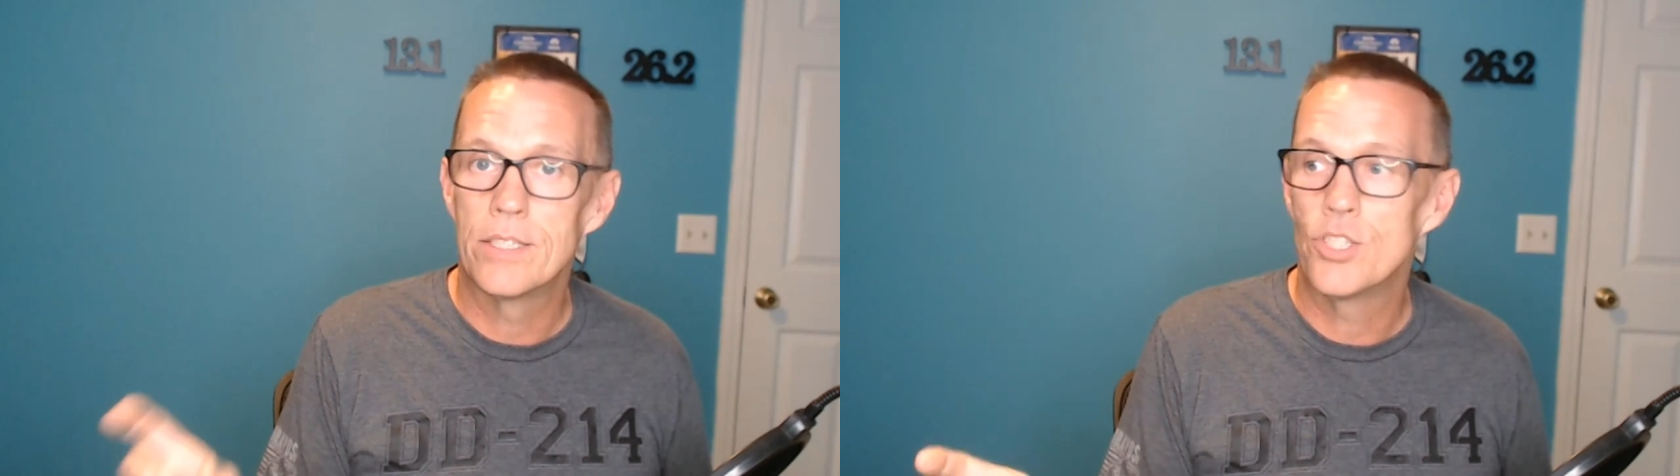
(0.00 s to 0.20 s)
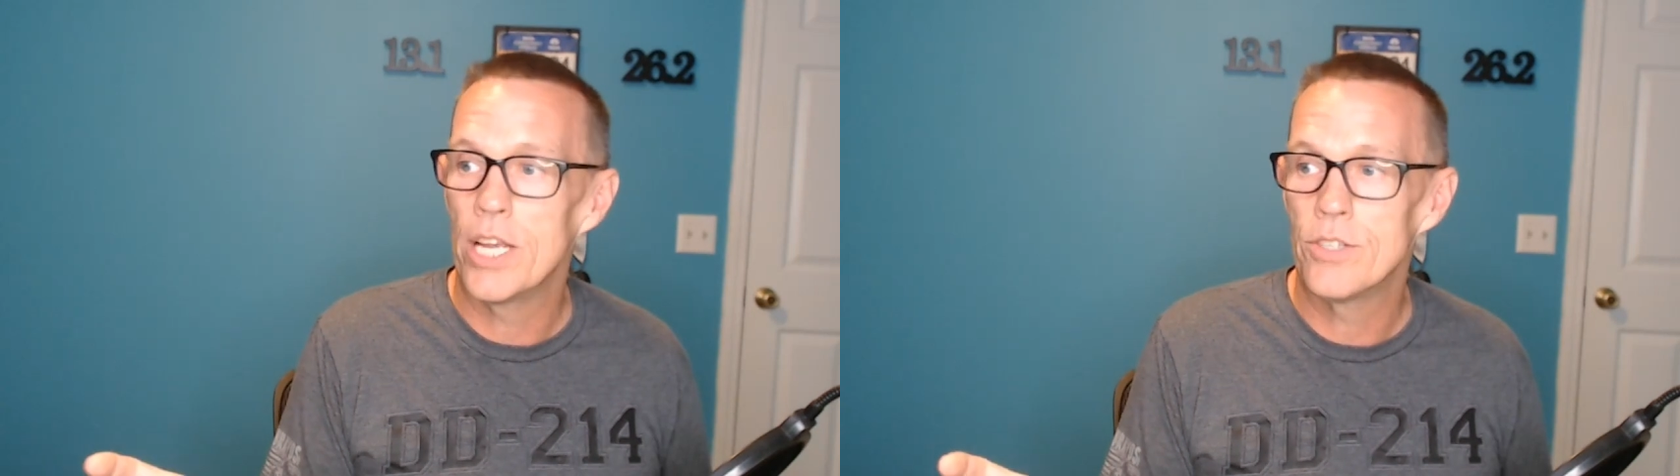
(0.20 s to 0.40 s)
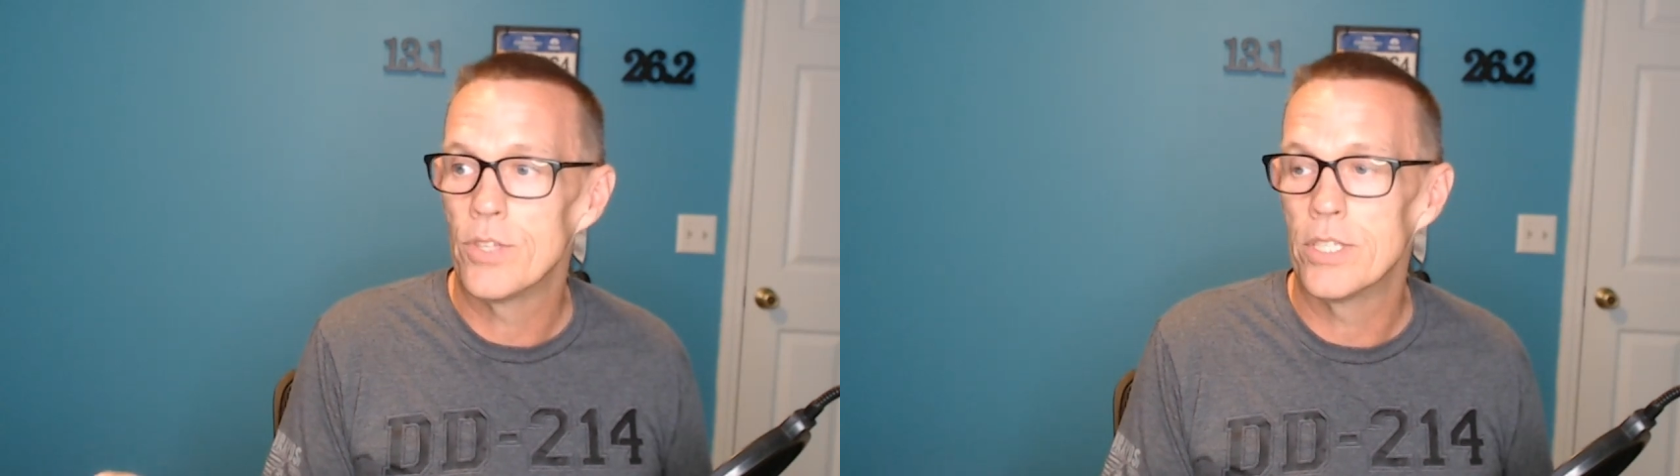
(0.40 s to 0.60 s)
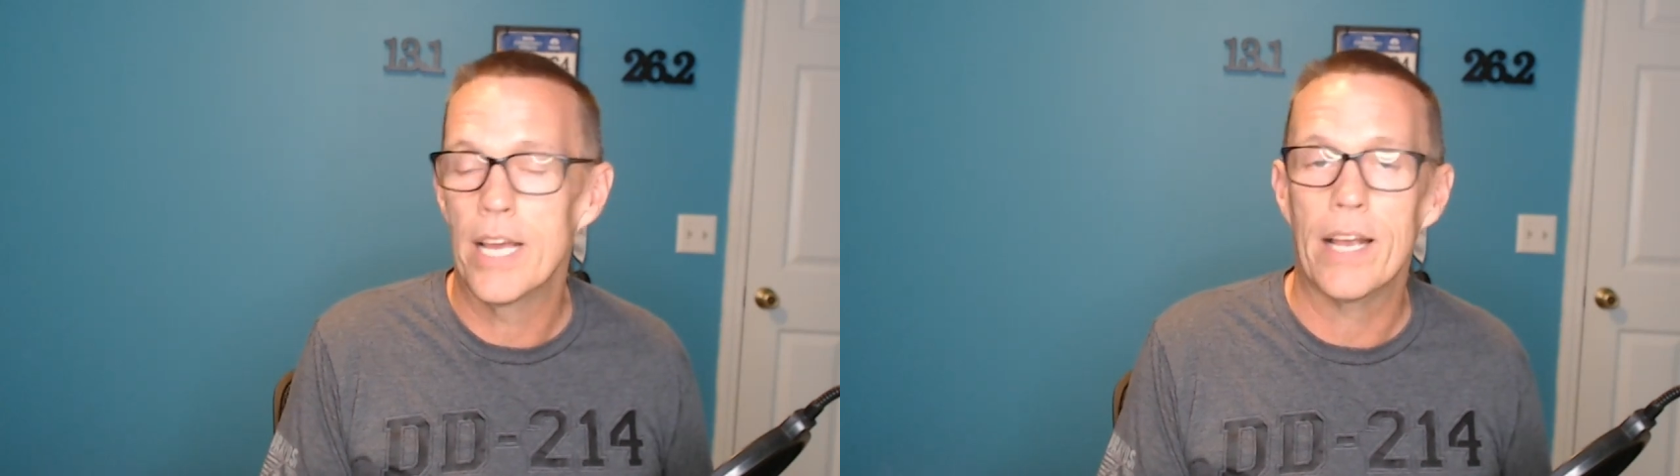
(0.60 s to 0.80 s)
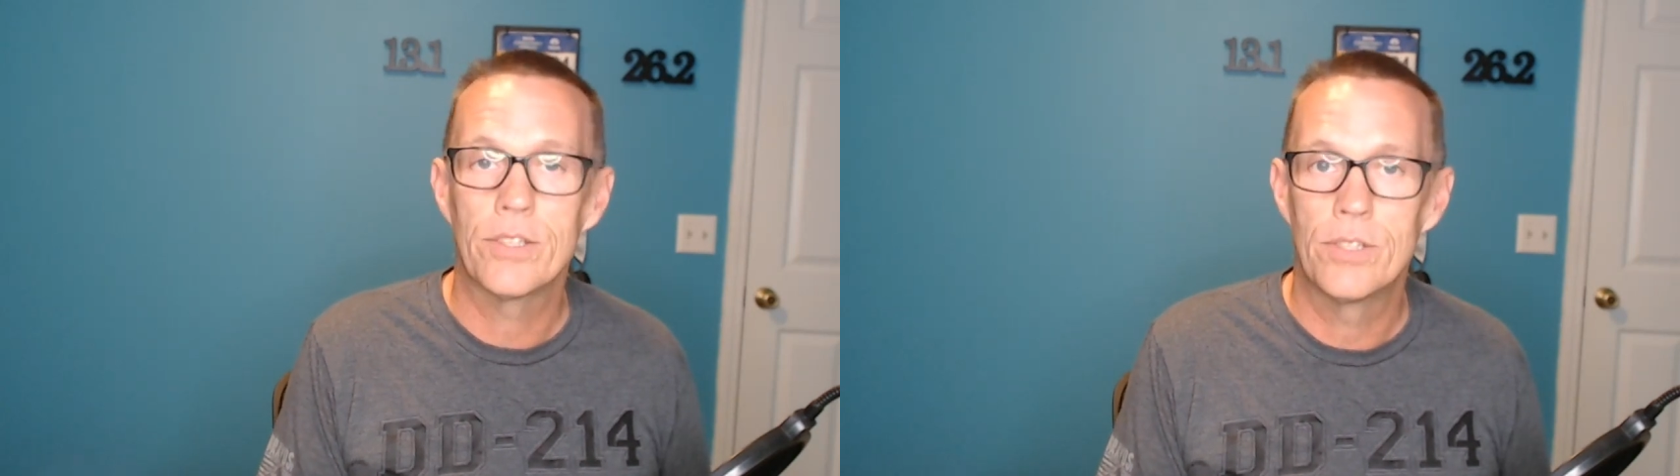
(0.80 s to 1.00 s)
change the
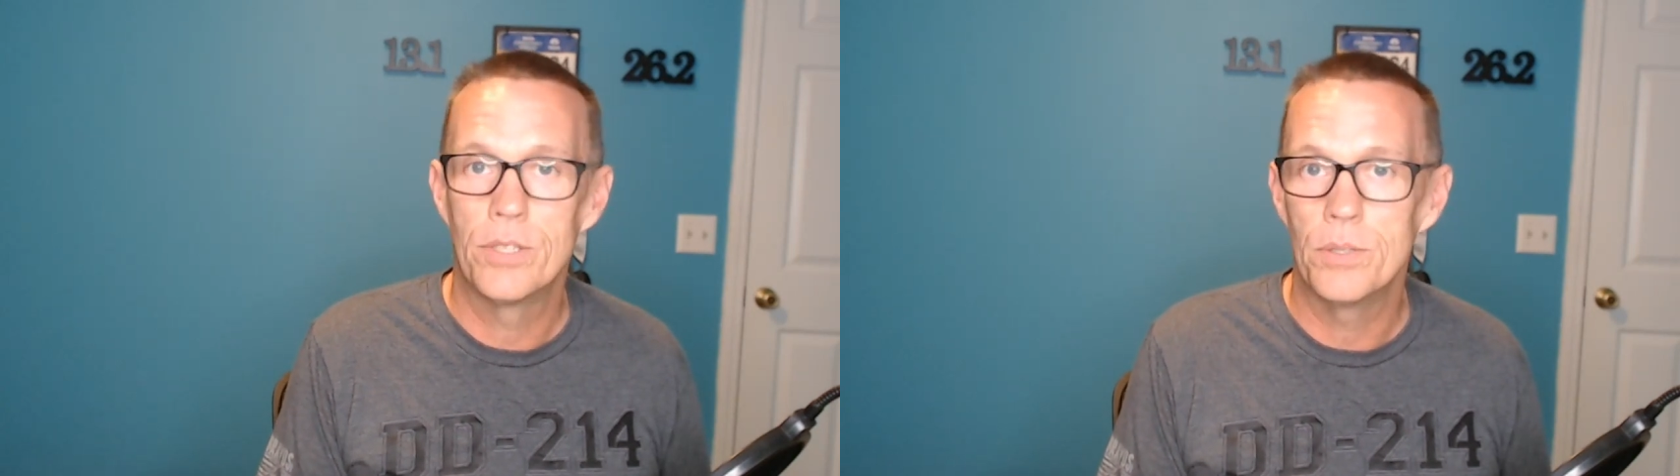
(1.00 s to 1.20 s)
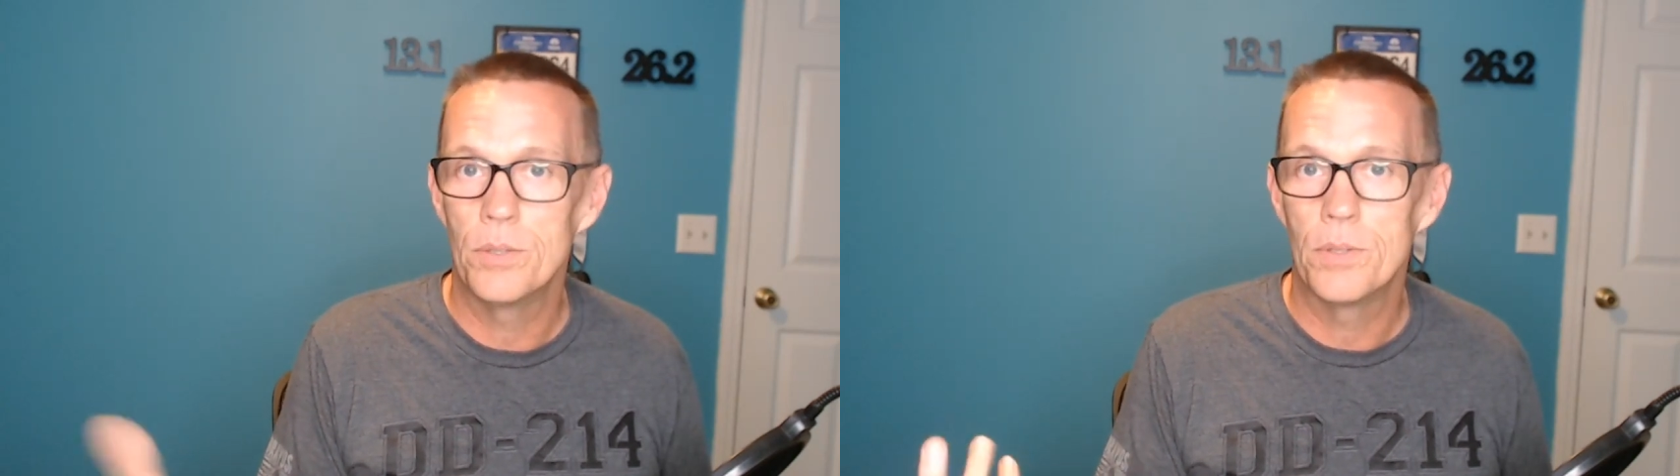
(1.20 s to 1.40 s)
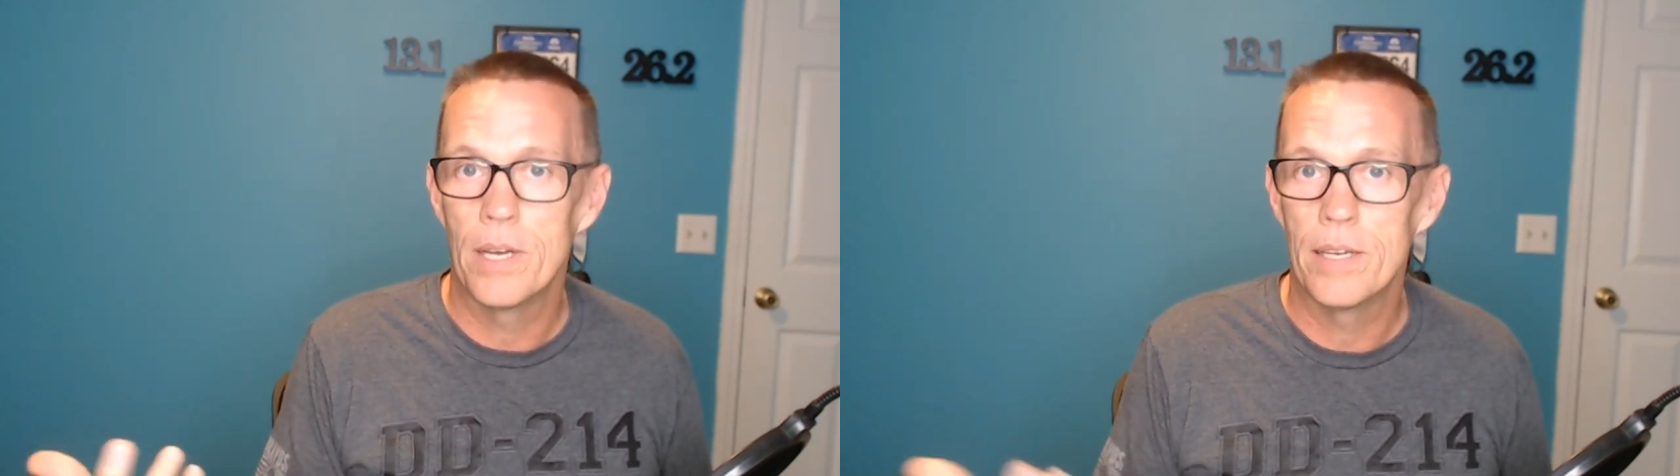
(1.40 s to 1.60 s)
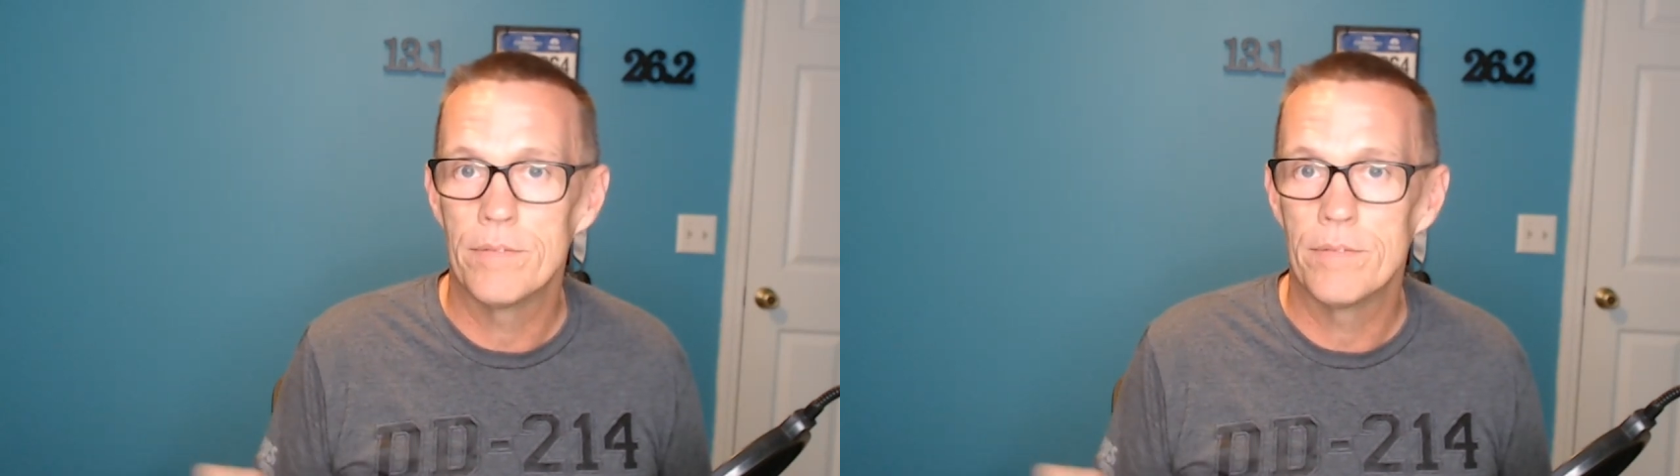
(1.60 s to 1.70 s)
text to the,